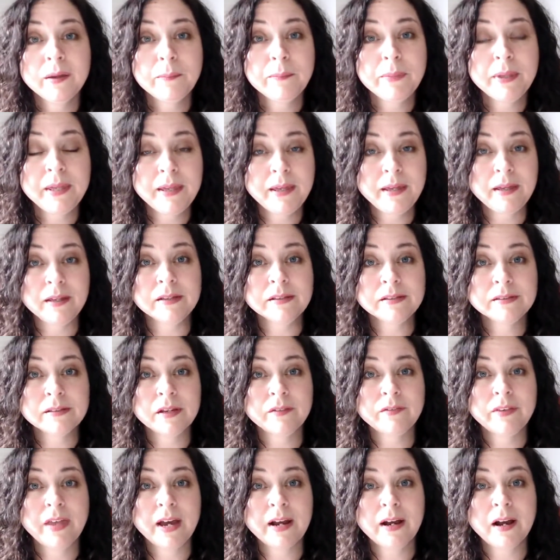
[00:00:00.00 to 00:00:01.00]
piece
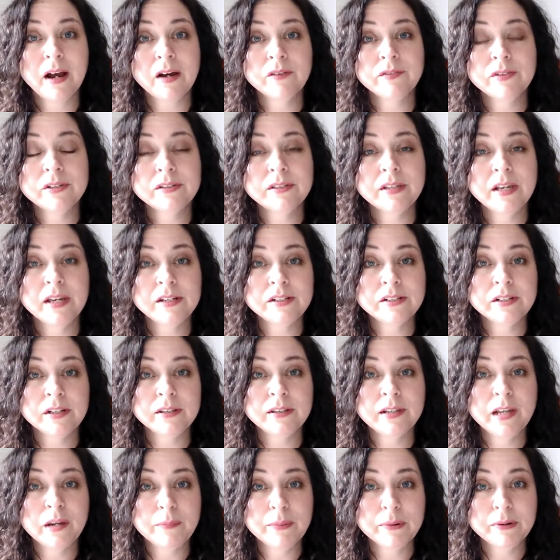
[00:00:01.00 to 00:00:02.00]
of that
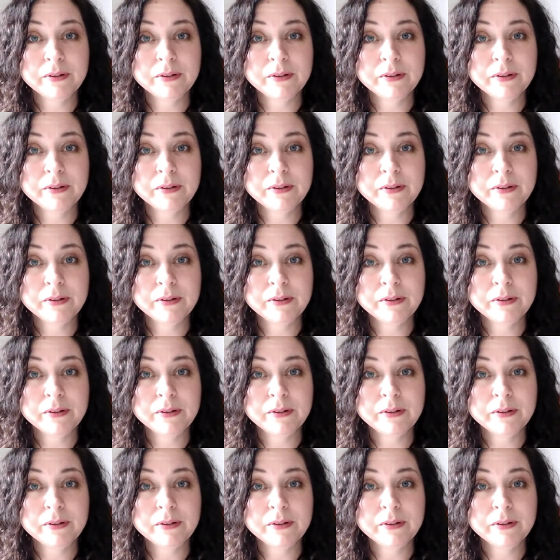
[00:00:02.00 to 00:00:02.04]
conversation that